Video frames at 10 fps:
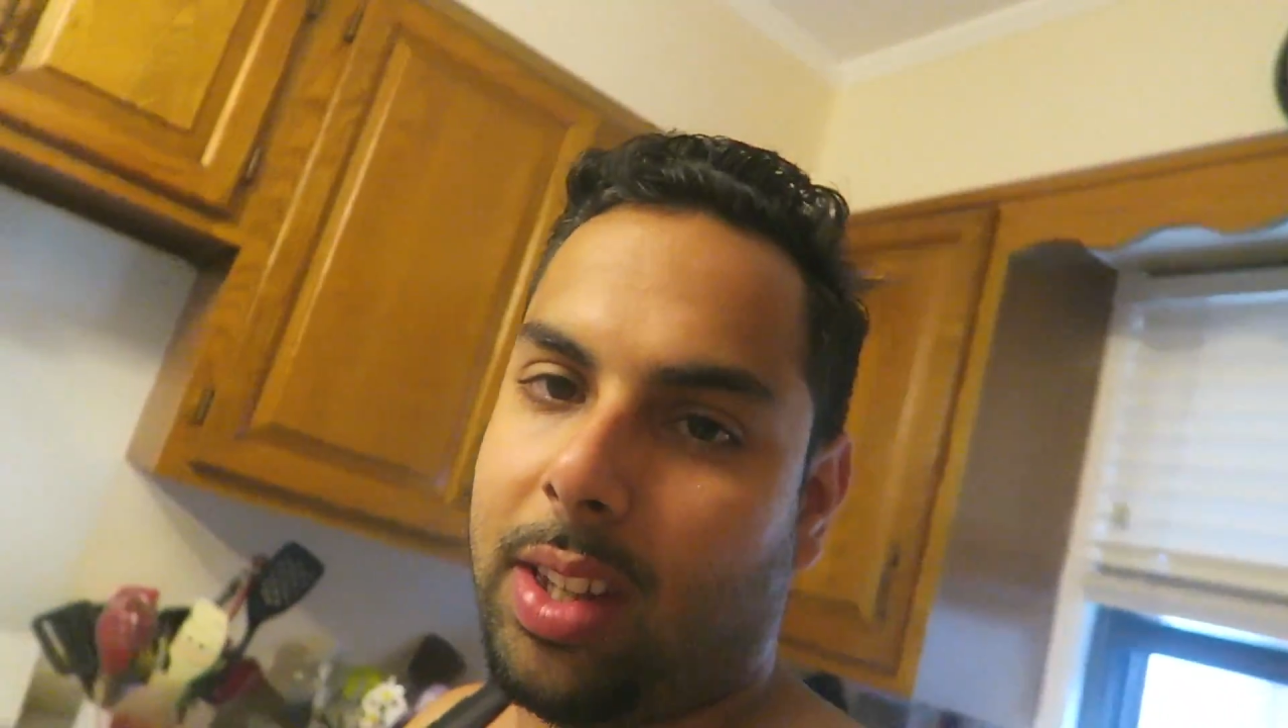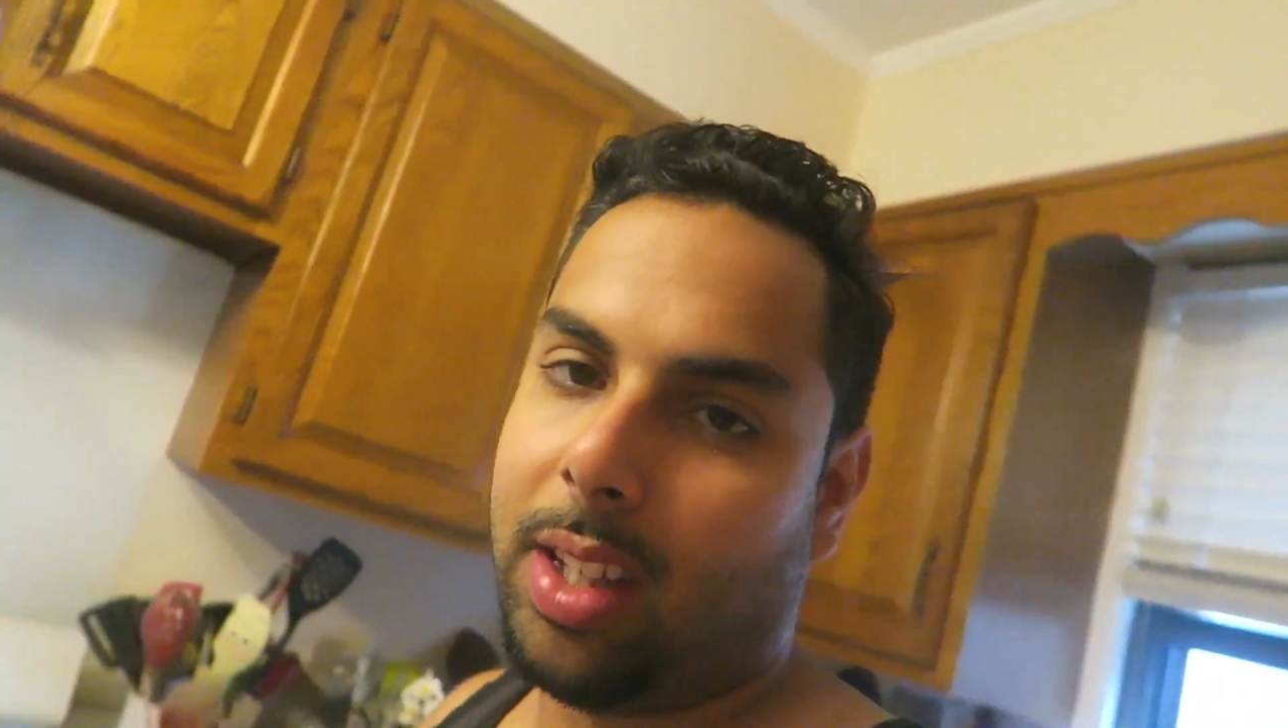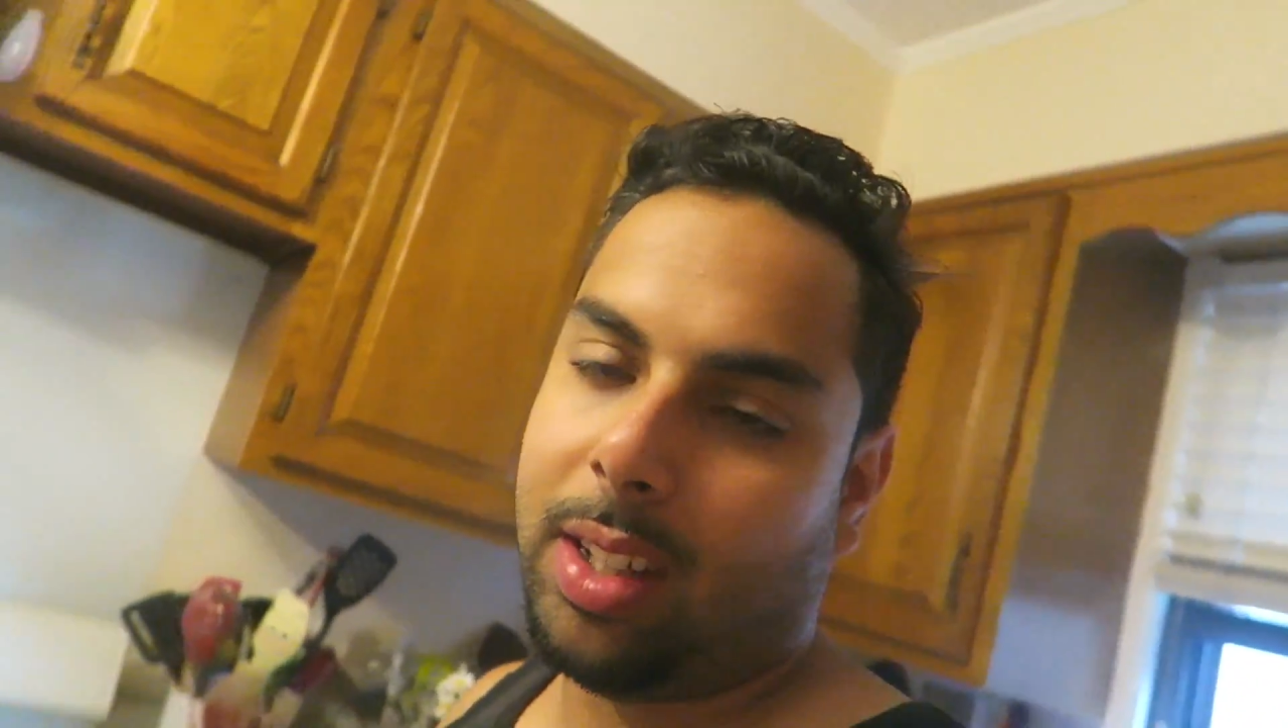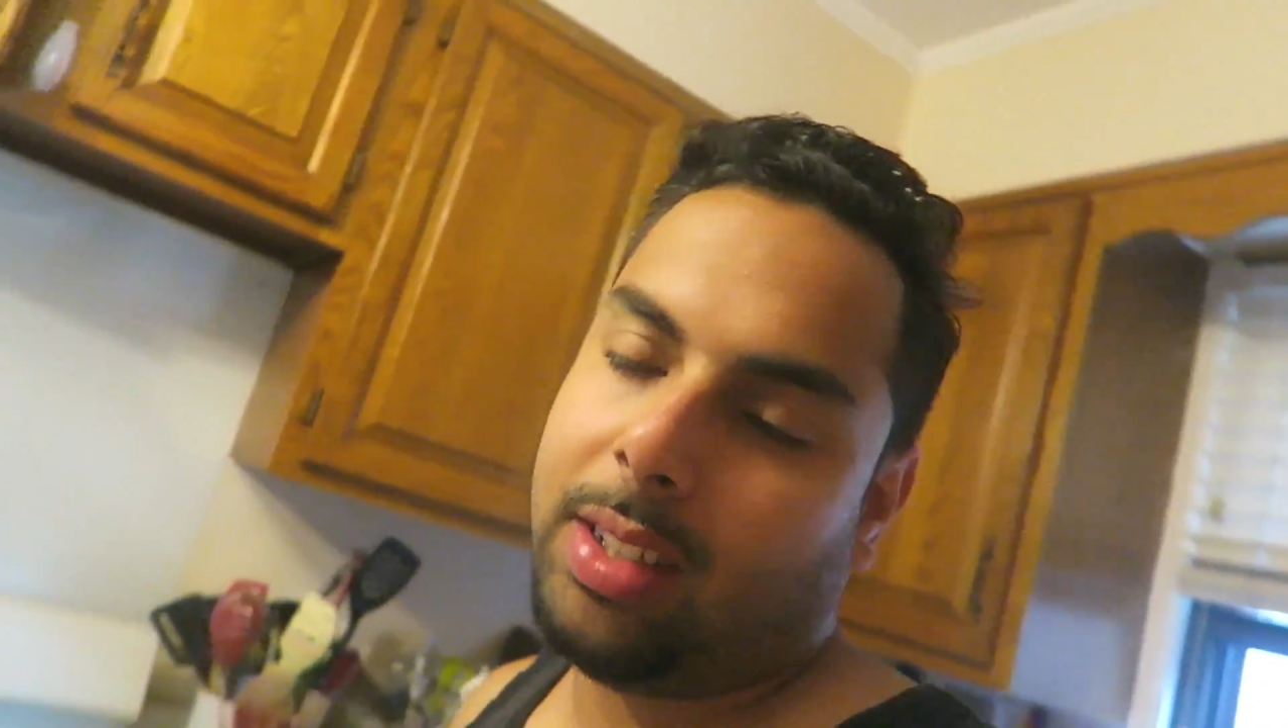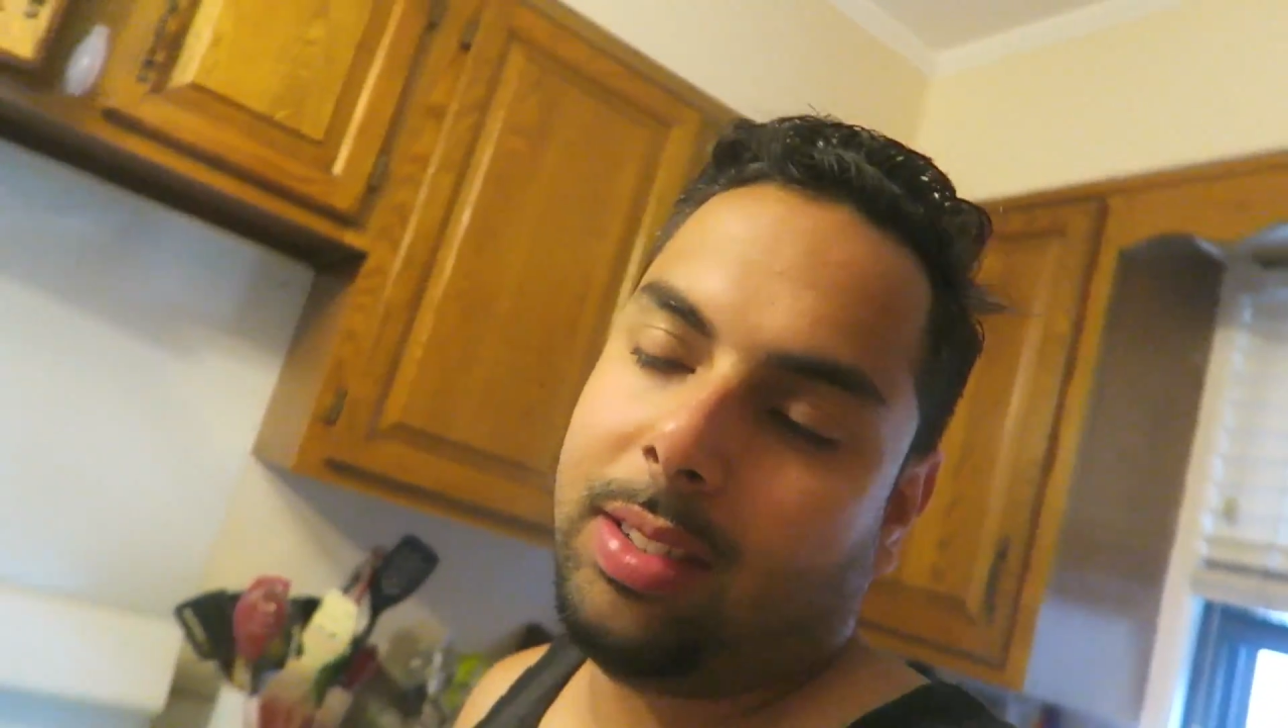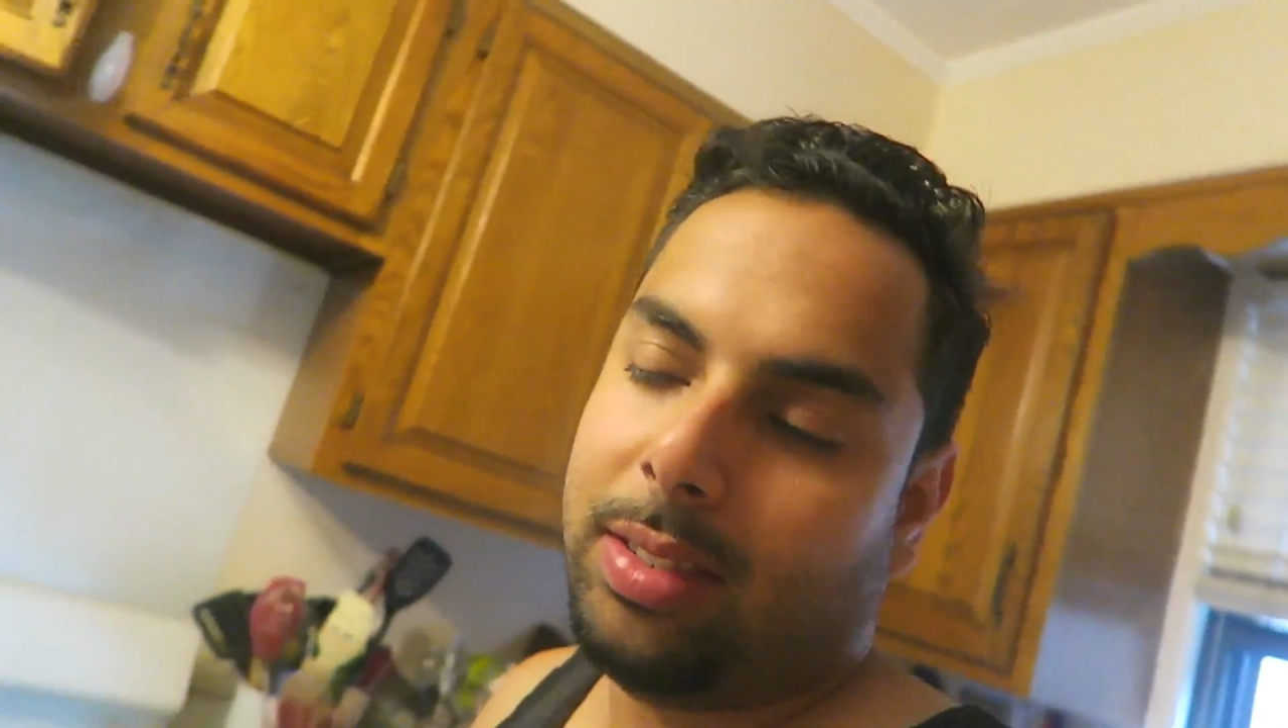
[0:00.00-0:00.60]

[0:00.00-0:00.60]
thing.